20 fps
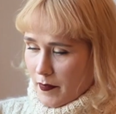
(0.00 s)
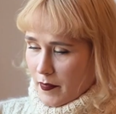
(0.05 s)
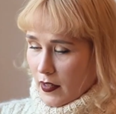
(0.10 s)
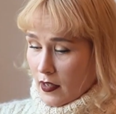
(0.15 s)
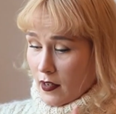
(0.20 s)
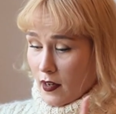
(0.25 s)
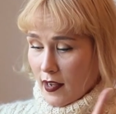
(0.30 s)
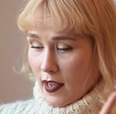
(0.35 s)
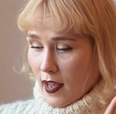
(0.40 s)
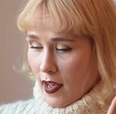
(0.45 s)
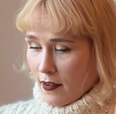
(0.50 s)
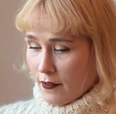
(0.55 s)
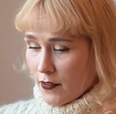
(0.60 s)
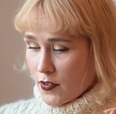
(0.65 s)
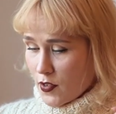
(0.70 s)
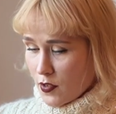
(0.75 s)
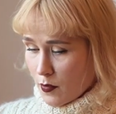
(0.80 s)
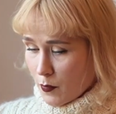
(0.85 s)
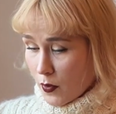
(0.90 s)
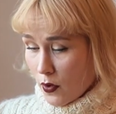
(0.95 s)
and I have
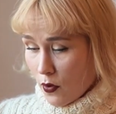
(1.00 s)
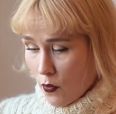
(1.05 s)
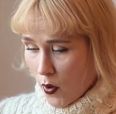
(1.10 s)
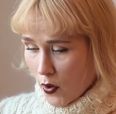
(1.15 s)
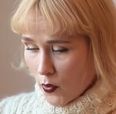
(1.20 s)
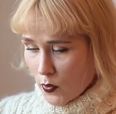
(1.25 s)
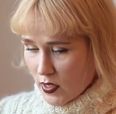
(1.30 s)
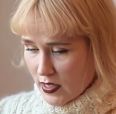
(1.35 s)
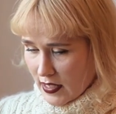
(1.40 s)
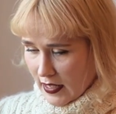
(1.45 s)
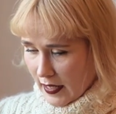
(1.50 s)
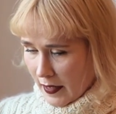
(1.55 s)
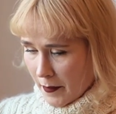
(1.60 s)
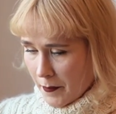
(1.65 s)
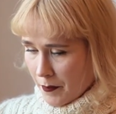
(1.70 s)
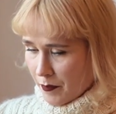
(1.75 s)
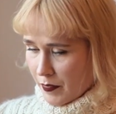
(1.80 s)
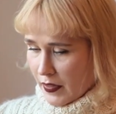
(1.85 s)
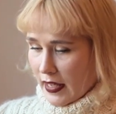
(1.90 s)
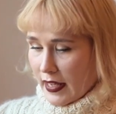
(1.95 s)
some quotes here,
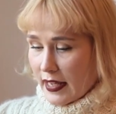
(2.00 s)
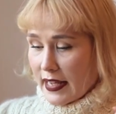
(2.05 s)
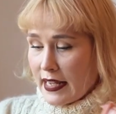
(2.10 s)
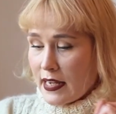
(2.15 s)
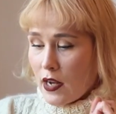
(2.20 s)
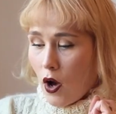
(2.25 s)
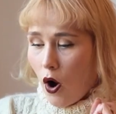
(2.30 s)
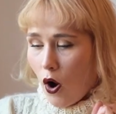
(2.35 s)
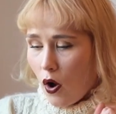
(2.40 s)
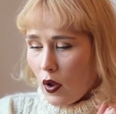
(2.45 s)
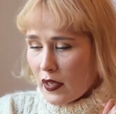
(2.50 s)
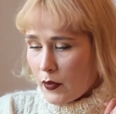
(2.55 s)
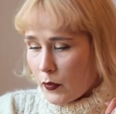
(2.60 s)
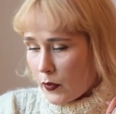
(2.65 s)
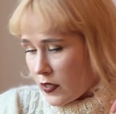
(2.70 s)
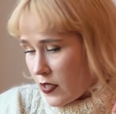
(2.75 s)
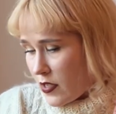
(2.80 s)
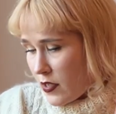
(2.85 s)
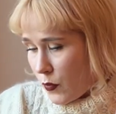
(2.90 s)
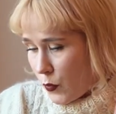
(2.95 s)
in
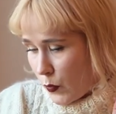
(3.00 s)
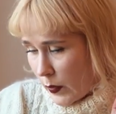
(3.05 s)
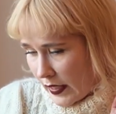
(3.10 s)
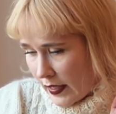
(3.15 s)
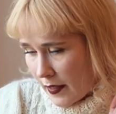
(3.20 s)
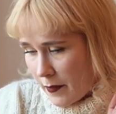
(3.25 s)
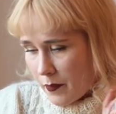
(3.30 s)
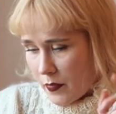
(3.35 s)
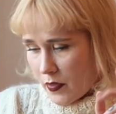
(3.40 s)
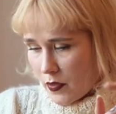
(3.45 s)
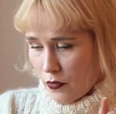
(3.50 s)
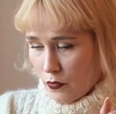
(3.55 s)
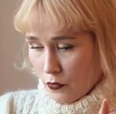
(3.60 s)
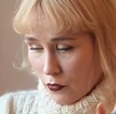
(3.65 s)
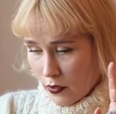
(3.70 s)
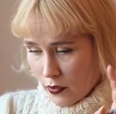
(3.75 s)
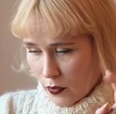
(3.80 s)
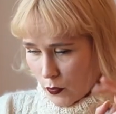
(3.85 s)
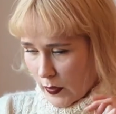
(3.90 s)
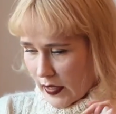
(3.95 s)
Hollywood, we, the
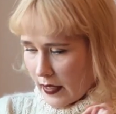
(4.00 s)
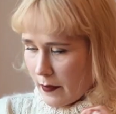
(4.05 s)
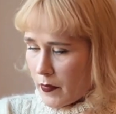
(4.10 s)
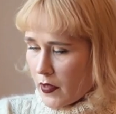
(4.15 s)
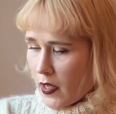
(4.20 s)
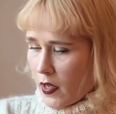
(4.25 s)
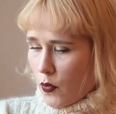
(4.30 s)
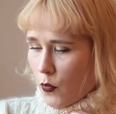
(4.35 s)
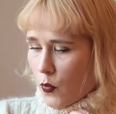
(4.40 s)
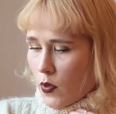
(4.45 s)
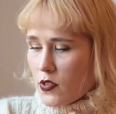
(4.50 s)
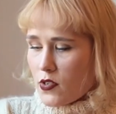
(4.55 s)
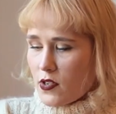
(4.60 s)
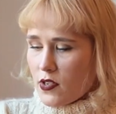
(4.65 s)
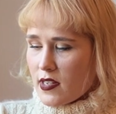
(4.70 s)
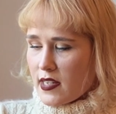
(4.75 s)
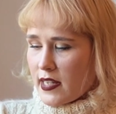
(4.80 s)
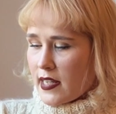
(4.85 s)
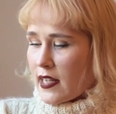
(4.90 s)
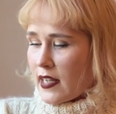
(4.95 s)
royal we, want to
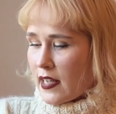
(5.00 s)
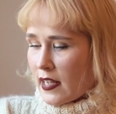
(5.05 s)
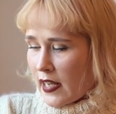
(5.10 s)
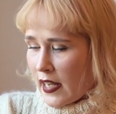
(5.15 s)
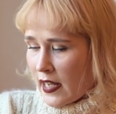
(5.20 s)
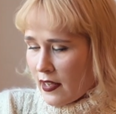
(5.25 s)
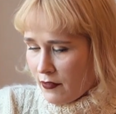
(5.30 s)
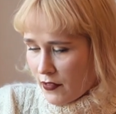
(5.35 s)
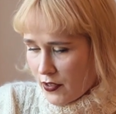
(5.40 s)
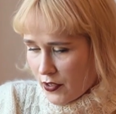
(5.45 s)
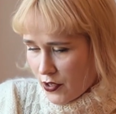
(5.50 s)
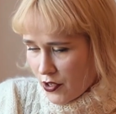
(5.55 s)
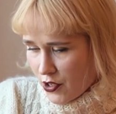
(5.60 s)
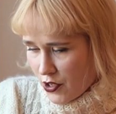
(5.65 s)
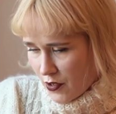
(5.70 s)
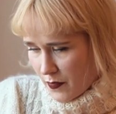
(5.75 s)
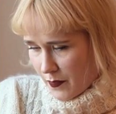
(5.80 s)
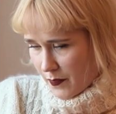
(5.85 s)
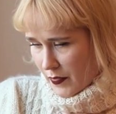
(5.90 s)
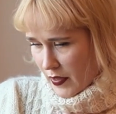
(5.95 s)
see
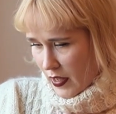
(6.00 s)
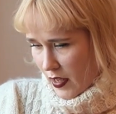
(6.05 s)
cleavage.